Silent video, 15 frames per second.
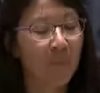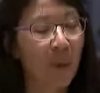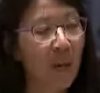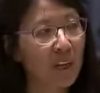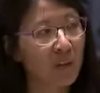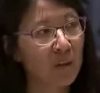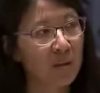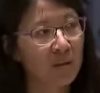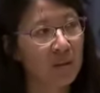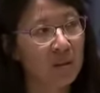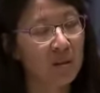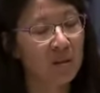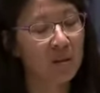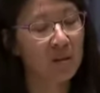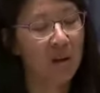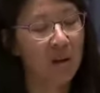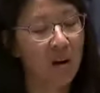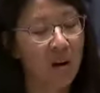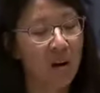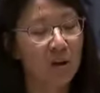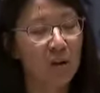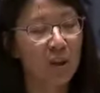Patients
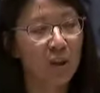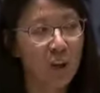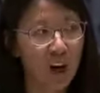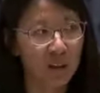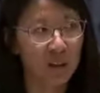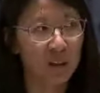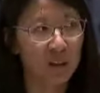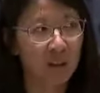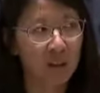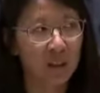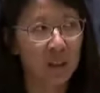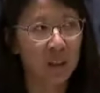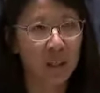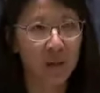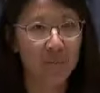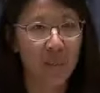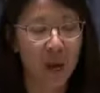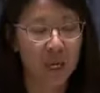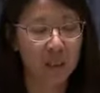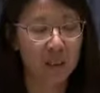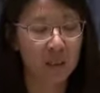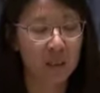are shot in their
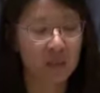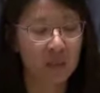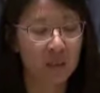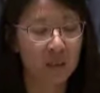beds.